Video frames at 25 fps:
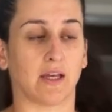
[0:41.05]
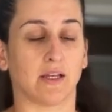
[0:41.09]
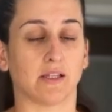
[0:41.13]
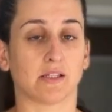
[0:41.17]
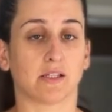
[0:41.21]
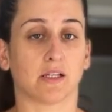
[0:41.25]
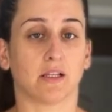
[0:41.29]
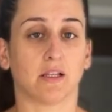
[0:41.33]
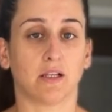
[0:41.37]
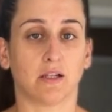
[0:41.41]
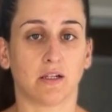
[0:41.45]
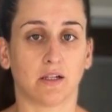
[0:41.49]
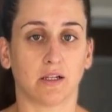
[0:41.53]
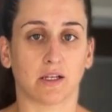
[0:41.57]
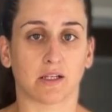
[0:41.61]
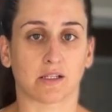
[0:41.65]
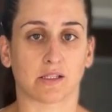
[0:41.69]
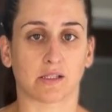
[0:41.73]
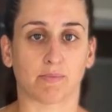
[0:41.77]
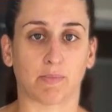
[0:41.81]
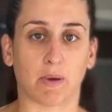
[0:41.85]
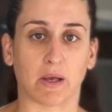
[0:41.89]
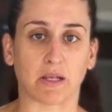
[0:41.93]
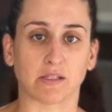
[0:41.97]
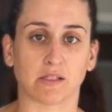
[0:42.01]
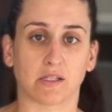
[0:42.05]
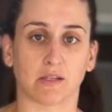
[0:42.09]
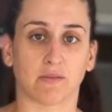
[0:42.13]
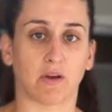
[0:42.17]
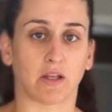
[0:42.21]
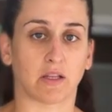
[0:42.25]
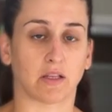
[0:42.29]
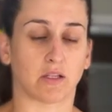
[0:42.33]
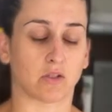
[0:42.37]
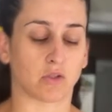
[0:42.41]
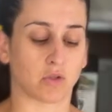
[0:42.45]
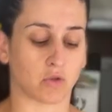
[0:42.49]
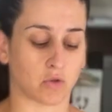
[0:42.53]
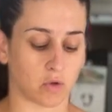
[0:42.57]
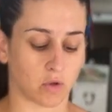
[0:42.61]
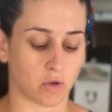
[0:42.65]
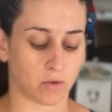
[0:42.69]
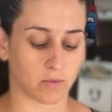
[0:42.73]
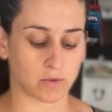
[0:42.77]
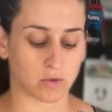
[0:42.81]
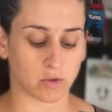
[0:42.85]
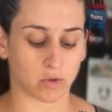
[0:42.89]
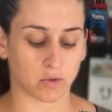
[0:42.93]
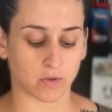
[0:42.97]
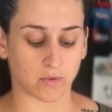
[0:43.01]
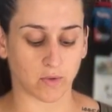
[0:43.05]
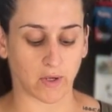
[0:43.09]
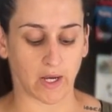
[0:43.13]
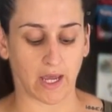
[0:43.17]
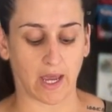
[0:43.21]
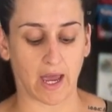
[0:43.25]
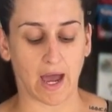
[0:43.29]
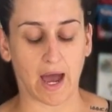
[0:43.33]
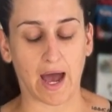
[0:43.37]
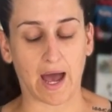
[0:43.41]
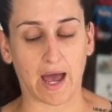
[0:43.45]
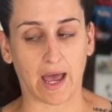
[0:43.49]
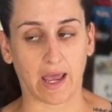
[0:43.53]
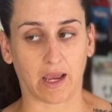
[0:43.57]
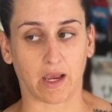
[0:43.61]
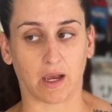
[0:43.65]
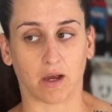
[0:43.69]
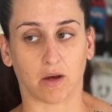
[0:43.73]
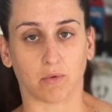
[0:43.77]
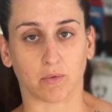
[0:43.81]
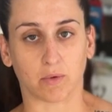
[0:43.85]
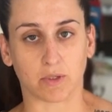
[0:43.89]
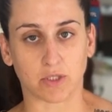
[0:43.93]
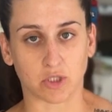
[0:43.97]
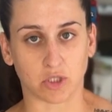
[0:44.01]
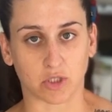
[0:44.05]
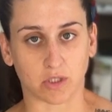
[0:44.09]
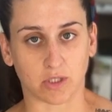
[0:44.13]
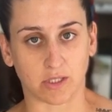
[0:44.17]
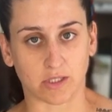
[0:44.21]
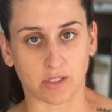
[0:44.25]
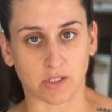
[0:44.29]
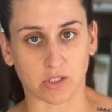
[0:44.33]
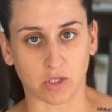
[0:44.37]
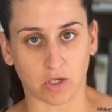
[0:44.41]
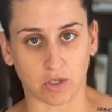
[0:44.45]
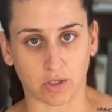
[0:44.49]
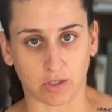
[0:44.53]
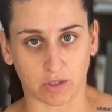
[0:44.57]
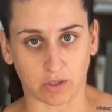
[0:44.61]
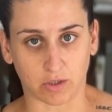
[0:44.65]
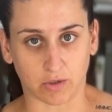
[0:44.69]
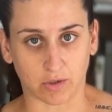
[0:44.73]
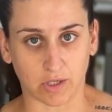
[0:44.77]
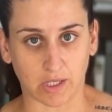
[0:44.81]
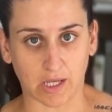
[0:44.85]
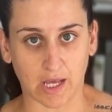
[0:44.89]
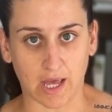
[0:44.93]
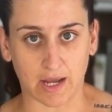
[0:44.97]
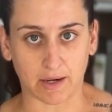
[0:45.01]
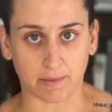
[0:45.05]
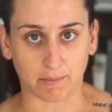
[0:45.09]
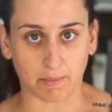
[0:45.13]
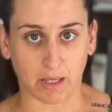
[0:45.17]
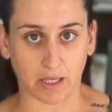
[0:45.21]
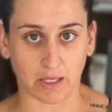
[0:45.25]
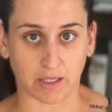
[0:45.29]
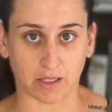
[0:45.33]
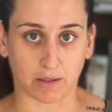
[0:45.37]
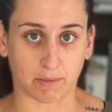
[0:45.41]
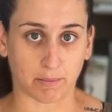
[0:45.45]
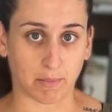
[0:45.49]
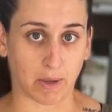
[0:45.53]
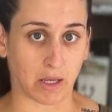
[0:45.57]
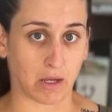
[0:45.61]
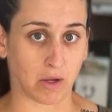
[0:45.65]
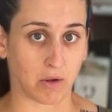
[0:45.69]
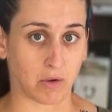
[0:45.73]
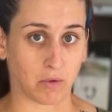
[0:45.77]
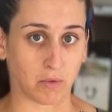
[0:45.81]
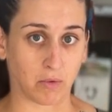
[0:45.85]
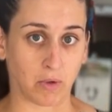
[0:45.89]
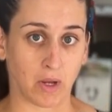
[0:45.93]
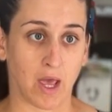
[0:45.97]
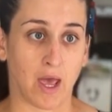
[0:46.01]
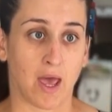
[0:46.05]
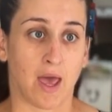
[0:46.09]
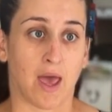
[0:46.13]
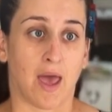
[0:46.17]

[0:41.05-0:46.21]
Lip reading: It's a little expensive at the store, which was why I originally started learning how to make it on my own.